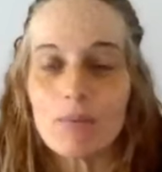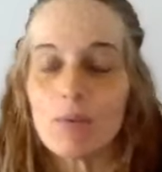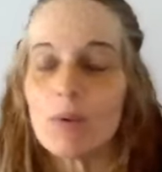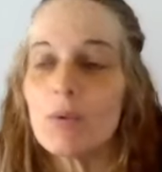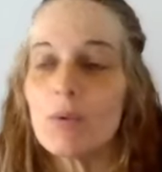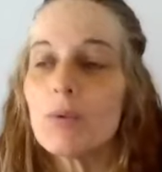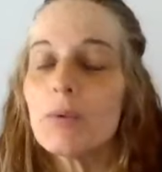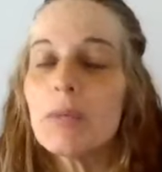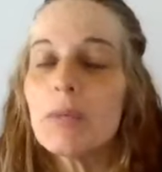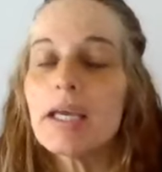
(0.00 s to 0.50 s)
What
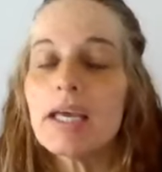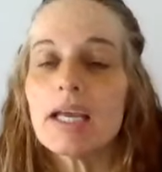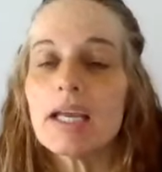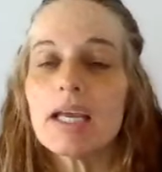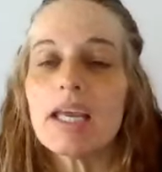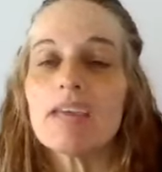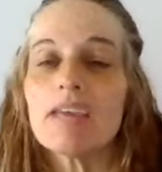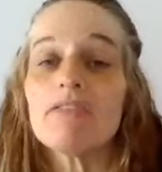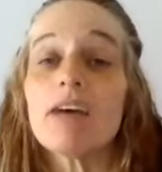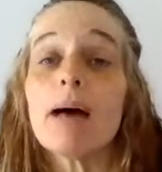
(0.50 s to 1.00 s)
were we going
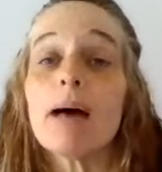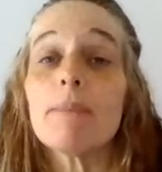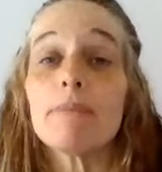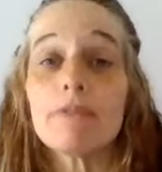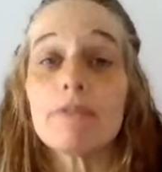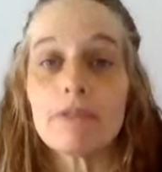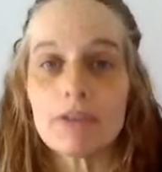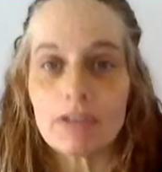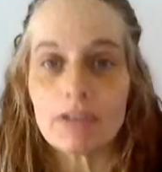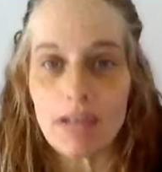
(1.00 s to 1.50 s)
to give up
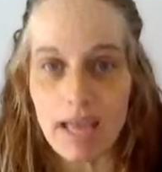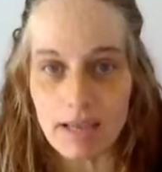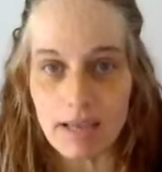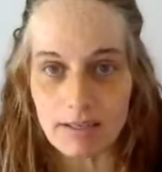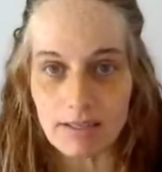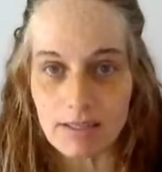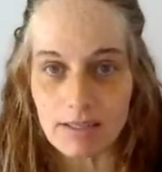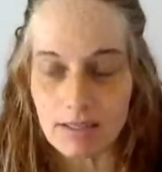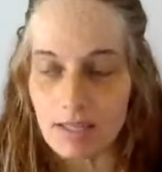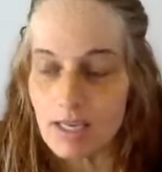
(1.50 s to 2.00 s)
for Lent?